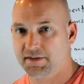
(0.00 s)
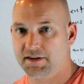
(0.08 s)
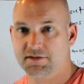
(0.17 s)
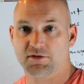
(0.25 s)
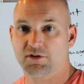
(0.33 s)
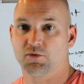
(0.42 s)

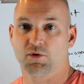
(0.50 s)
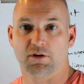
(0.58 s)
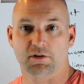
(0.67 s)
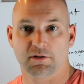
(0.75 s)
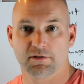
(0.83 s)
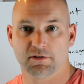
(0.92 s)
these are gonna
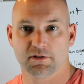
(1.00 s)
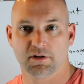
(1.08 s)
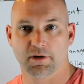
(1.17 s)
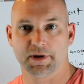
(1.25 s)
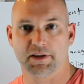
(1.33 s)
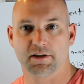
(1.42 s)
work.
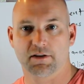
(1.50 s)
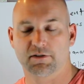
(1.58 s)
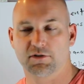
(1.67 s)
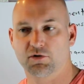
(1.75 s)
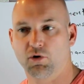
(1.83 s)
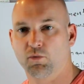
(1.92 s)
I mean,
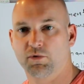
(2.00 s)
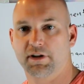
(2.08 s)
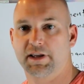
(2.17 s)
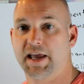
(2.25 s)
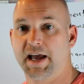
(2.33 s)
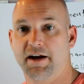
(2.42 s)
it's you don't
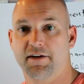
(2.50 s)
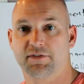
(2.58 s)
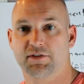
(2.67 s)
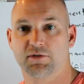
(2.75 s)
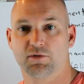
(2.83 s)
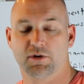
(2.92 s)
really
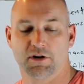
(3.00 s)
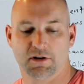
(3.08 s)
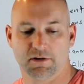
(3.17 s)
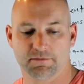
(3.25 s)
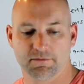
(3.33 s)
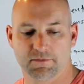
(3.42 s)
have to,
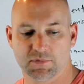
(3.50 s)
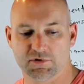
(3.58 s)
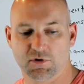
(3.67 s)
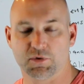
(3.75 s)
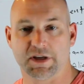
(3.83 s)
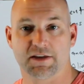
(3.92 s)
uh, there's
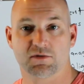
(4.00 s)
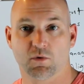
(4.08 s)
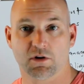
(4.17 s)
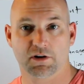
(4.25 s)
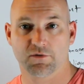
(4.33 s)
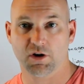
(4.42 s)
no
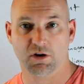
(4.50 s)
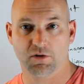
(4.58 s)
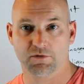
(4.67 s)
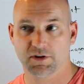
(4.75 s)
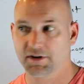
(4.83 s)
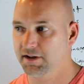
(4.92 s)
guesswork
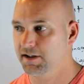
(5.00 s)
involved.